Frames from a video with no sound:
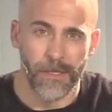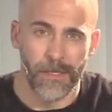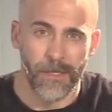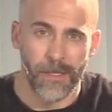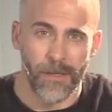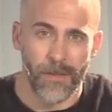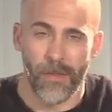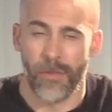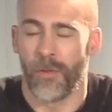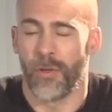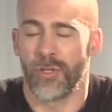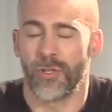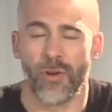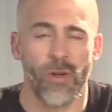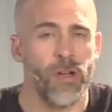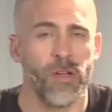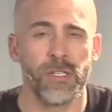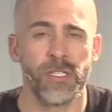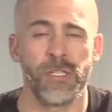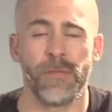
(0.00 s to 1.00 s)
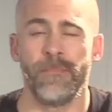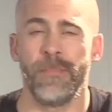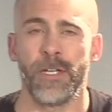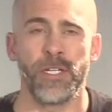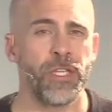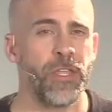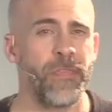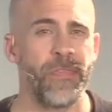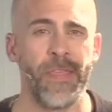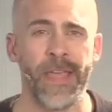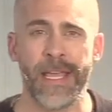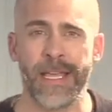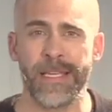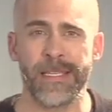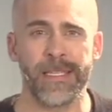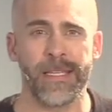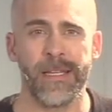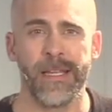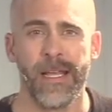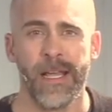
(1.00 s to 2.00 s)
Those are all submission
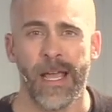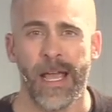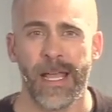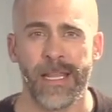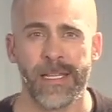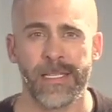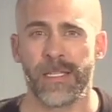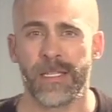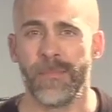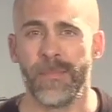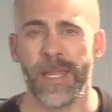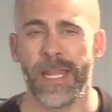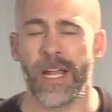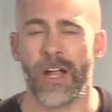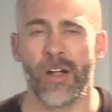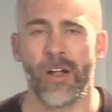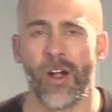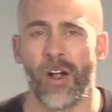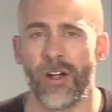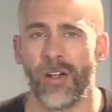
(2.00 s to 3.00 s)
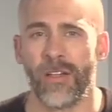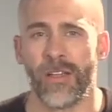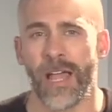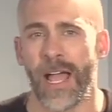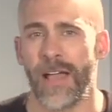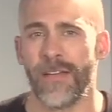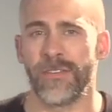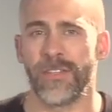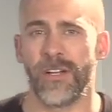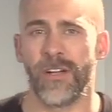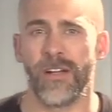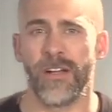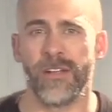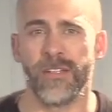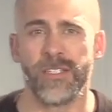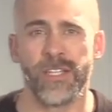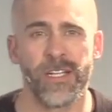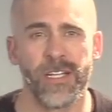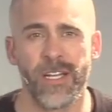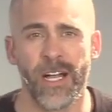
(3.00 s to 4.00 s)
things and submitting our lives
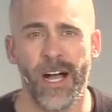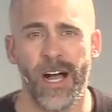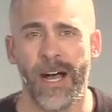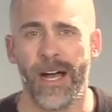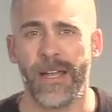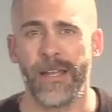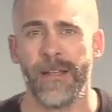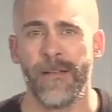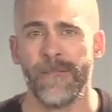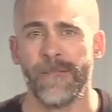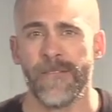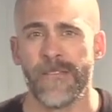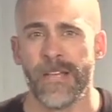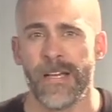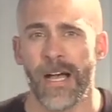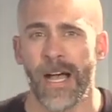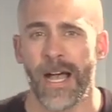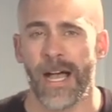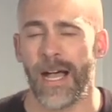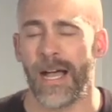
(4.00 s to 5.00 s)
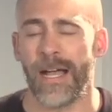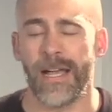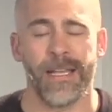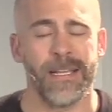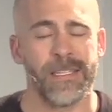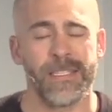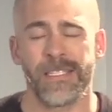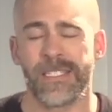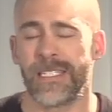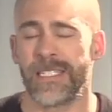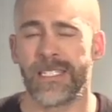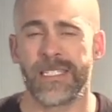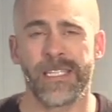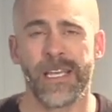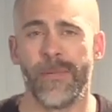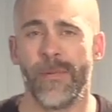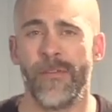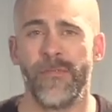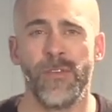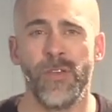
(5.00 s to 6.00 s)
to God.
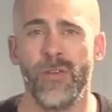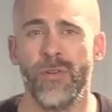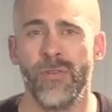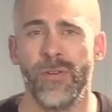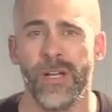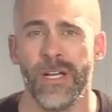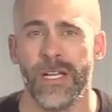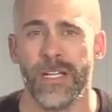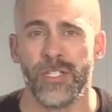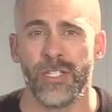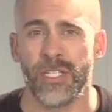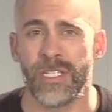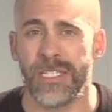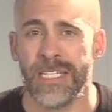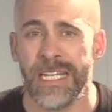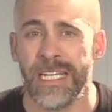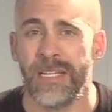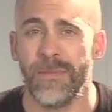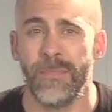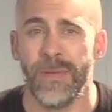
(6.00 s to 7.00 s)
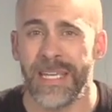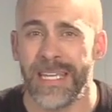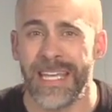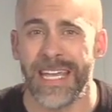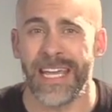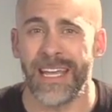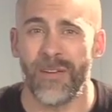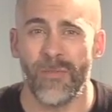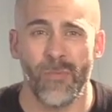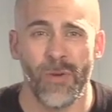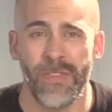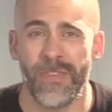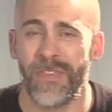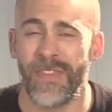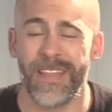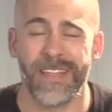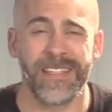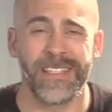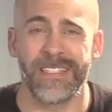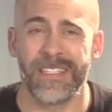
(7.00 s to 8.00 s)
Some of you just need to begin with
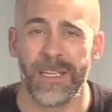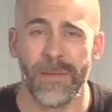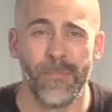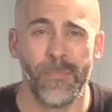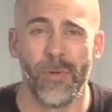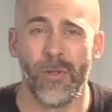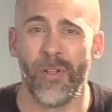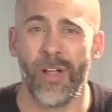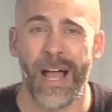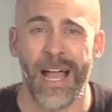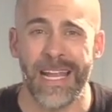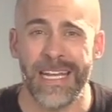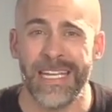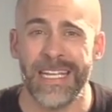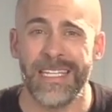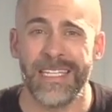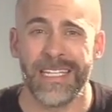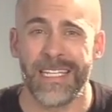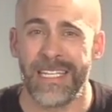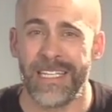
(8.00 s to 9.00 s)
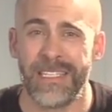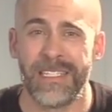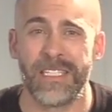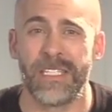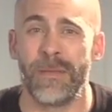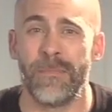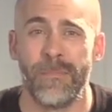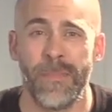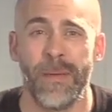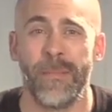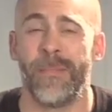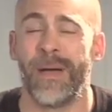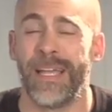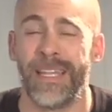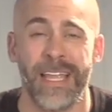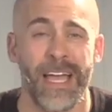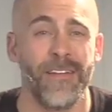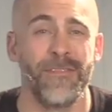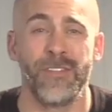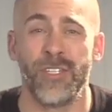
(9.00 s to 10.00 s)
the simple, I need to submit my
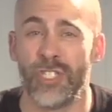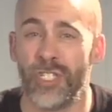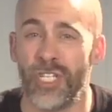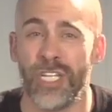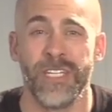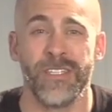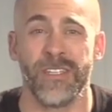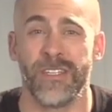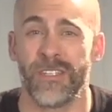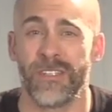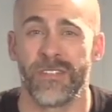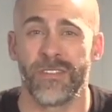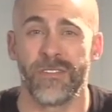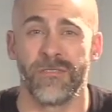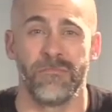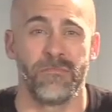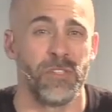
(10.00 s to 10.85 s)
life to Jesus.